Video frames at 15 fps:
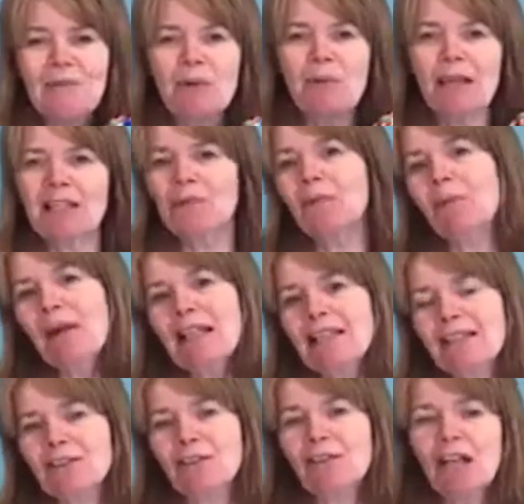we make some
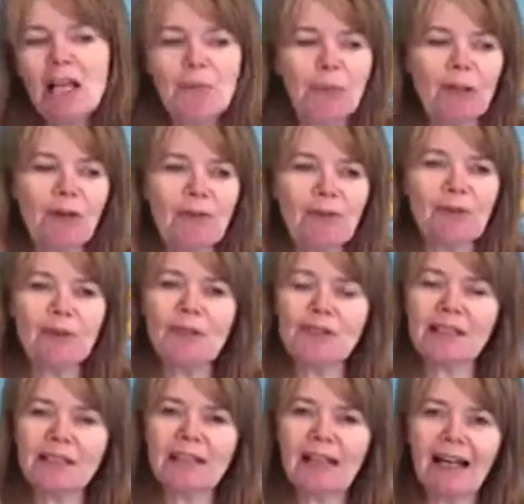amazing stuff, but for
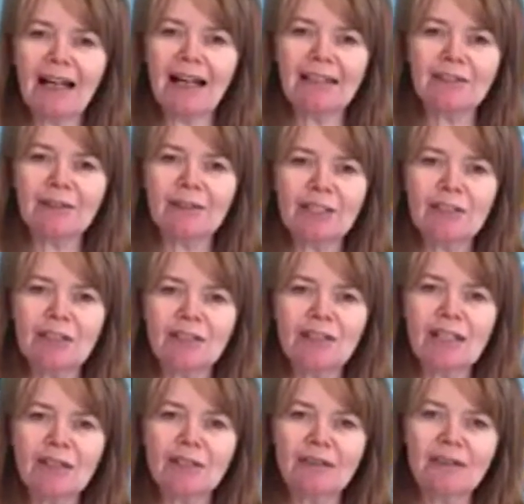us as Creation
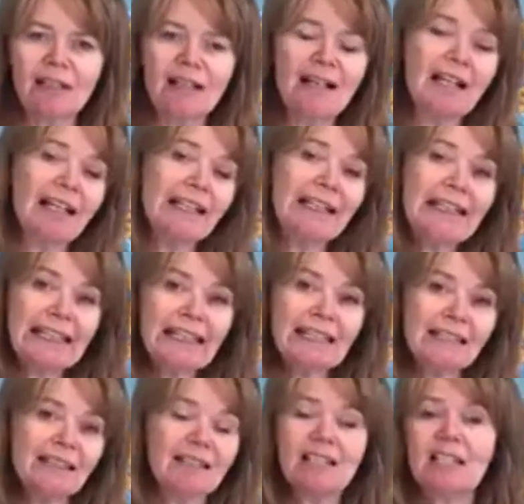Station
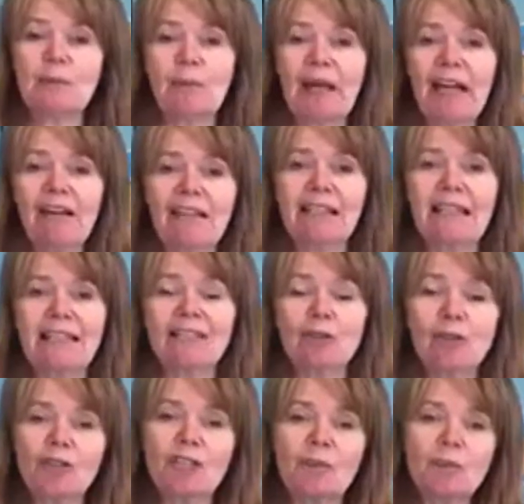leaders and inspirers, it's
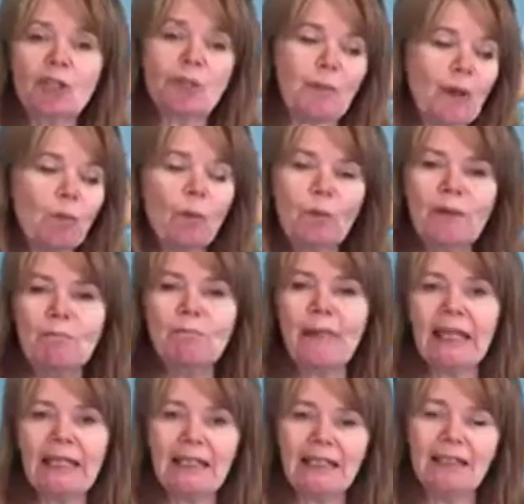not so much about what we
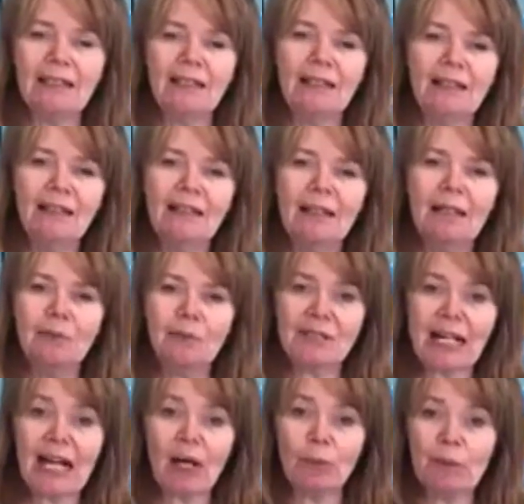make, but it's
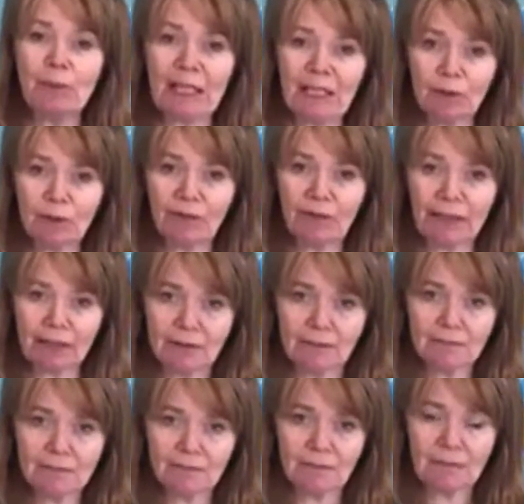how we make you feel.
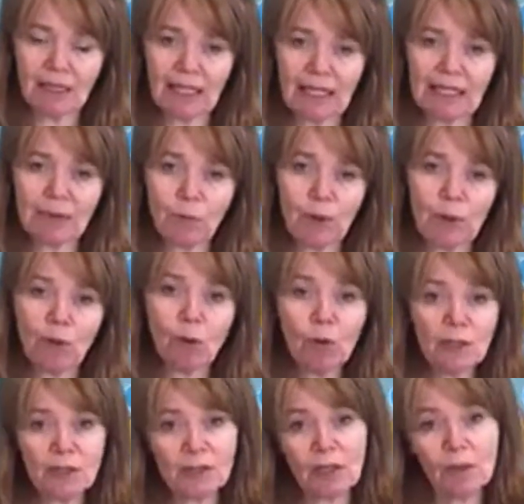And
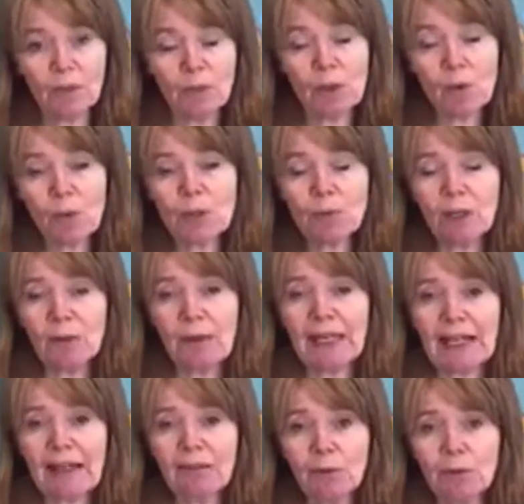we always want to
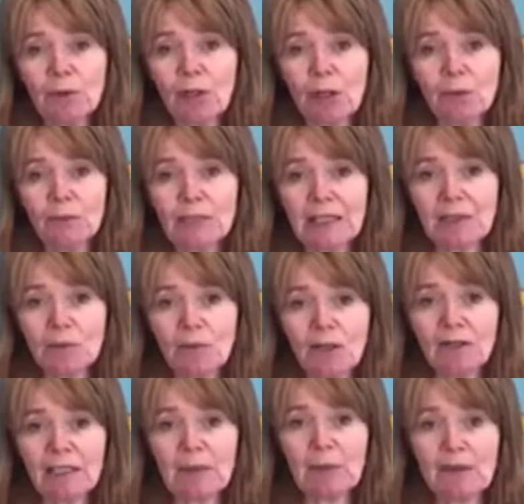make everyone who comes into
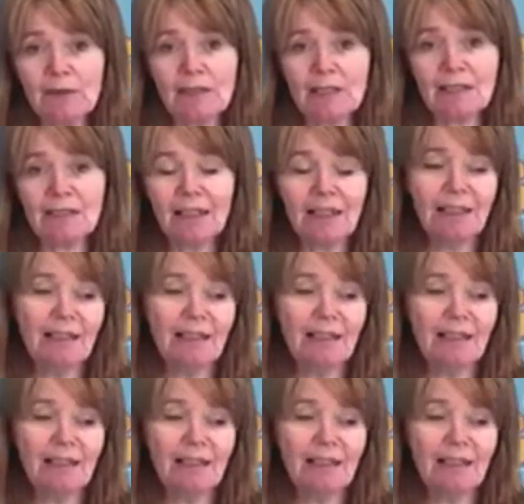our experiences